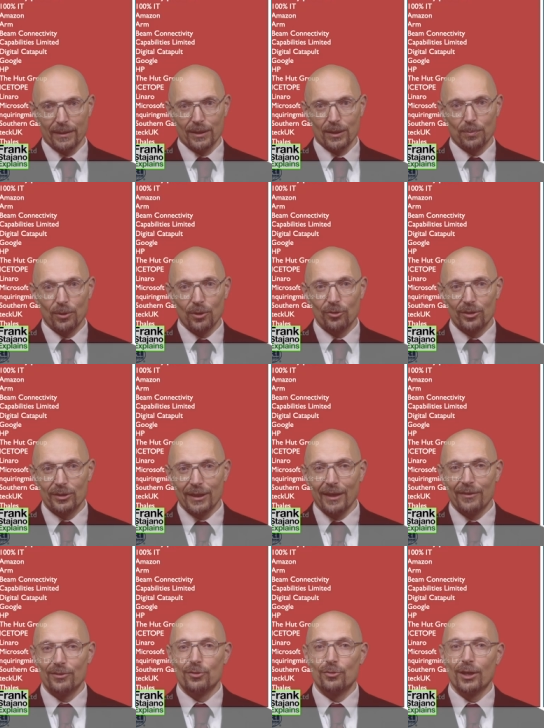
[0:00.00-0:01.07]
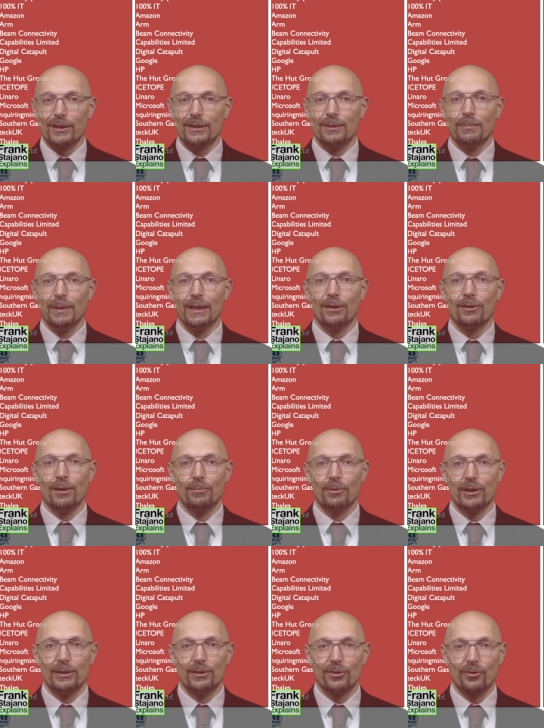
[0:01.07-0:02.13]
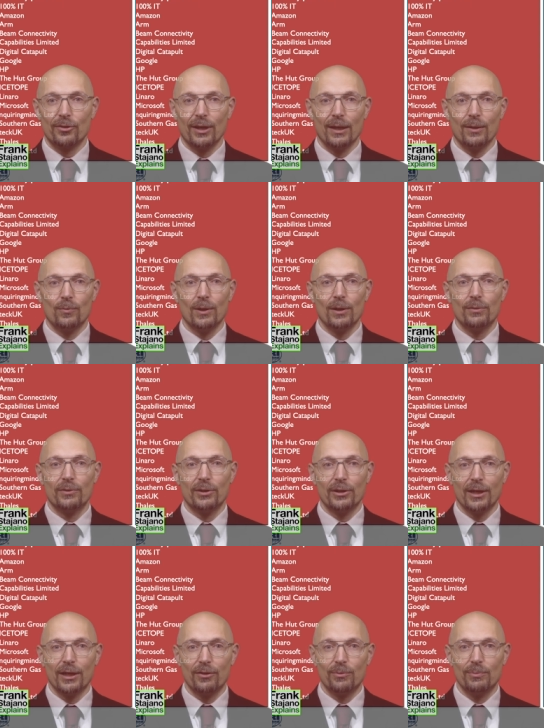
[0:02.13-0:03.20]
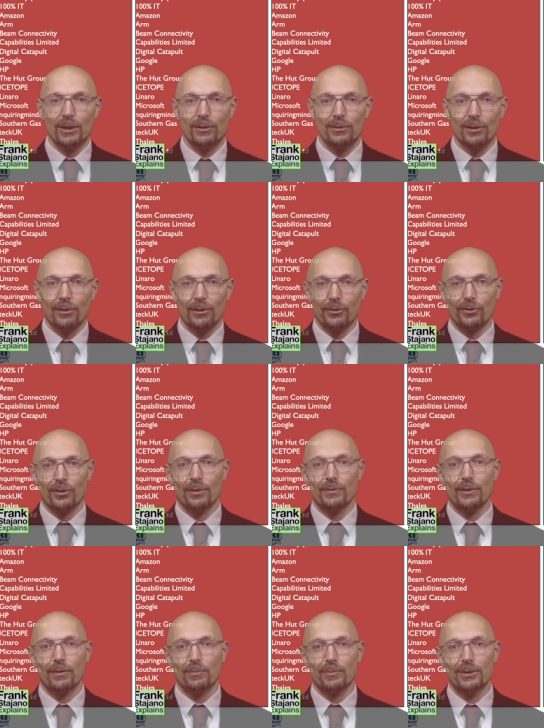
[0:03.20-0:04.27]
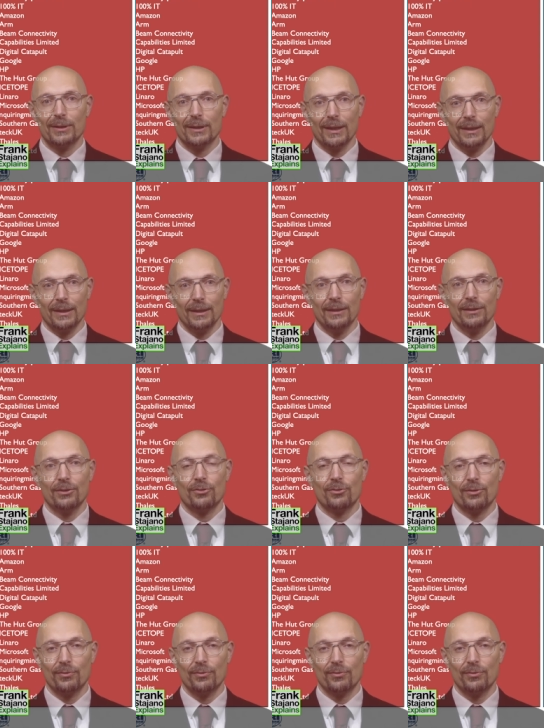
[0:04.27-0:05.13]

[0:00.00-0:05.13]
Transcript: The project has attracted many collaborators and well over $100 million of government and industry